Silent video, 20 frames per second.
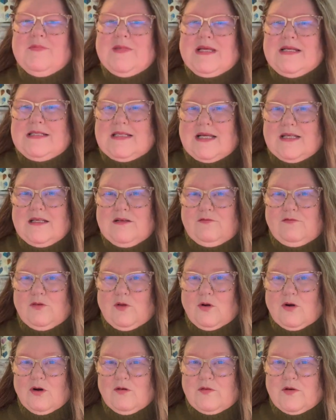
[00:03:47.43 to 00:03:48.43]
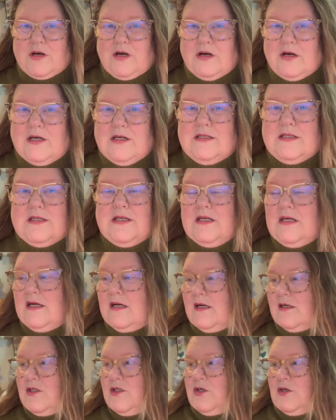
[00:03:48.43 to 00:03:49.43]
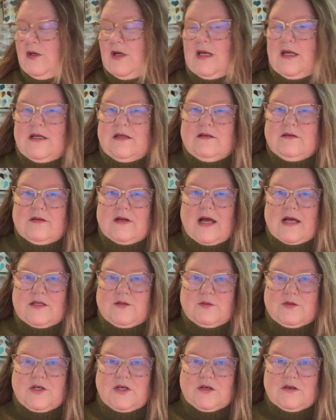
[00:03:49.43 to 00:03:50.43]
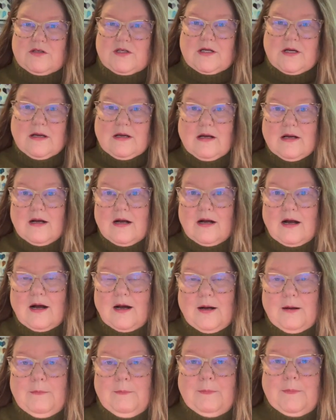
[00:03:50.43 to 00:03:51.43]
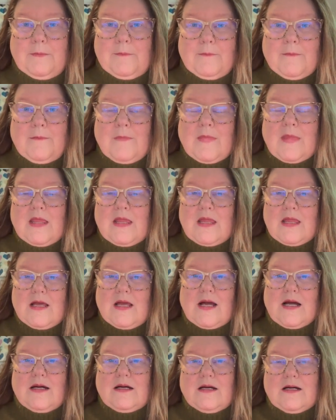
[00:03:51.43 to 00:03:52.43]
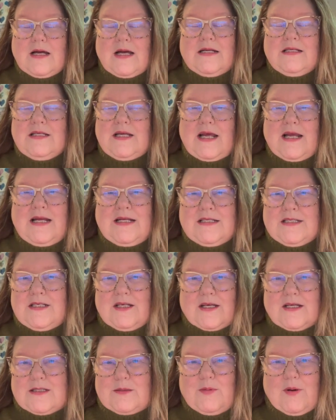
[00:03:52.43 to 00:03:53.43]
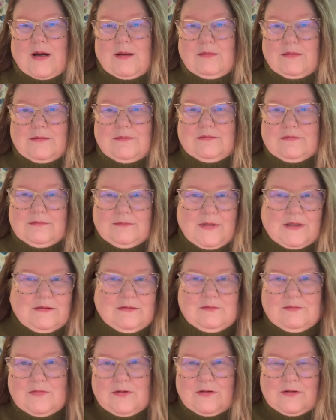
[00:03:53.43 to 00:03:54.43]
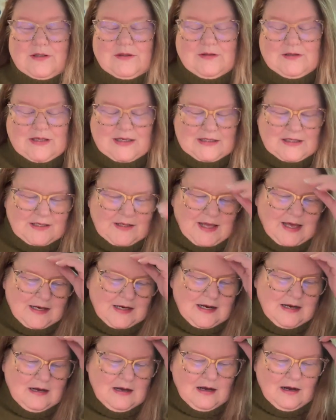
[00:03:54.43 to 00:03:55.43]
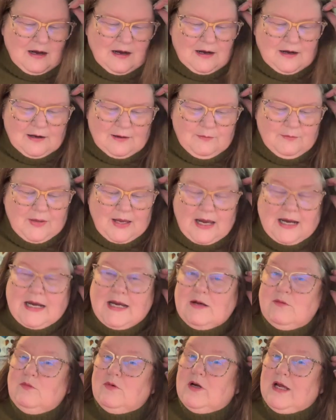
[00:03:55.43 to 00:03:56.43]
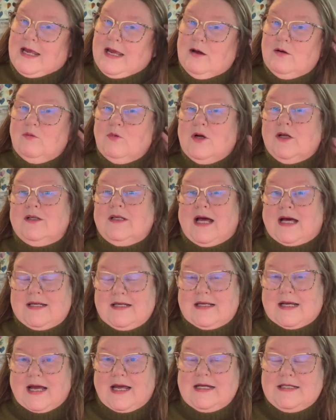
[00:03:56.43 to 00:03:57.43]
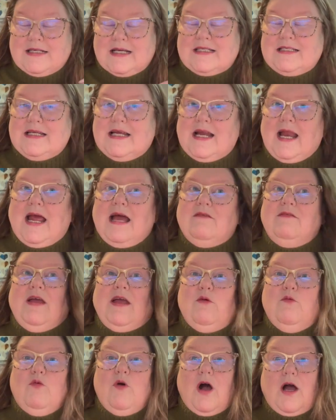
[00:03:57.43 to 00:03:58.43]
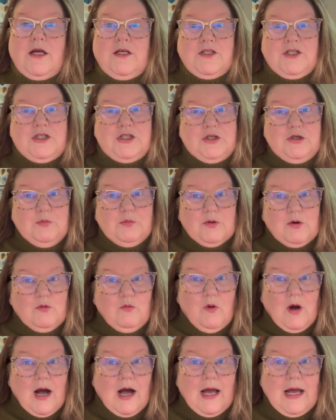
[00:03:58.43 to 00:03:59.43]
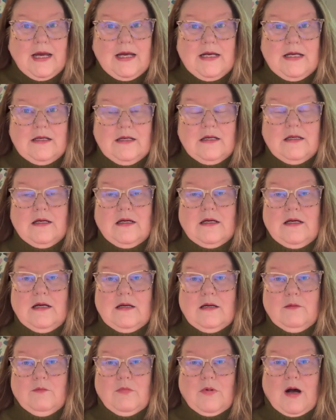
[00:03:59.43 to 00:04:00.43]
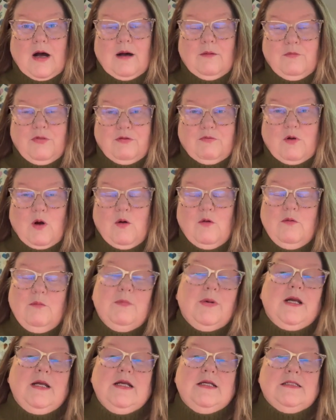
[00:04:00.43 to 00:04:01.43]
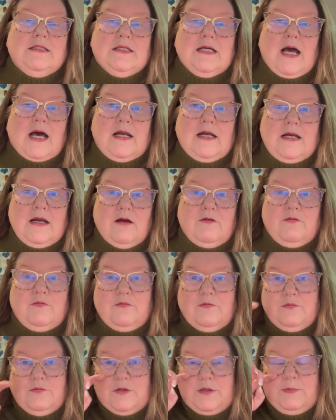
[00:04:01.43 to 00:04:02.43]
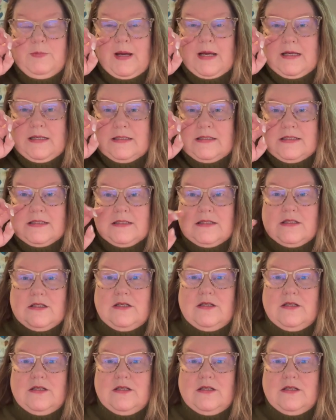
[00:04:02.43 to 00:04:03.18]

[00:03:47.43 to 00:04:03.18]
It's on the floor over here because Juki has returned. And it still has a problem, but we'll get to that. And it will not die. It does not have a super wide throat, but it's got enough space.